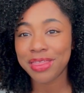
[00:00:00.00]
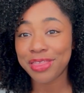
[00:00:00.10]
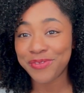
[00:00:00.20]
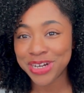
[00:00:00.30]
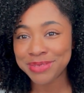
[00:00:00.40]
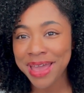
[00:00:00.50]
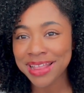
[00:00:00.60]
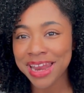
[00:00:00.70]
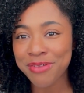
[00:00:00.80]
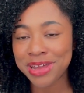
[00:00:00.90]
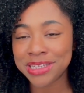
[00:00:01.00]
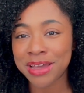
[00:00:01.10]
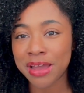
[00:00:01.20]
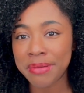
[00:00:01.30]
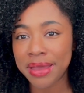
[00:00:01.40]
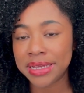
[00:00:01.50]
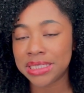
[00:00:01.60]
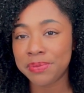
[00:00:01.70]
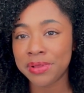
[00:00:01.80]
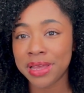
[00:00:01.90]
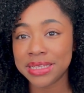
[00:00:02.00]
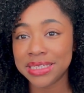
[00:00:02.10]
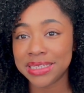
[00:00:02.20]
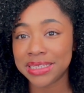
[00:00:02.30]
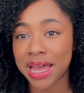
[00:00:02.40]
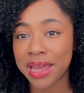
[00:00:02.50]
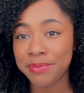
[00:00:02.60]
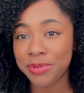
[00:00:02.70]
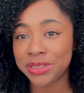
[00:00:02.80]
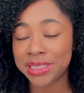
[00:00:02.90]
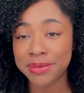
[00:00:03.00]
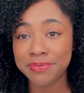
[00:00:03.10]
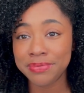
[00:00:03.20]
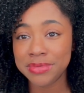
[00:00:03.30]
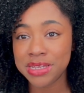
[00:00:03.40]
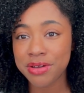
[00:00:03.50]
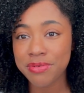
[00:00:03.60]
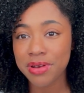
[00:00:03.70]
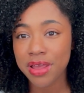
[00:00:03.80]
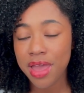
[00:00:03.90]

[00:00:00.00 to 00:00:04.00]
The first bag that I want to talk about is the Polene Sim tote.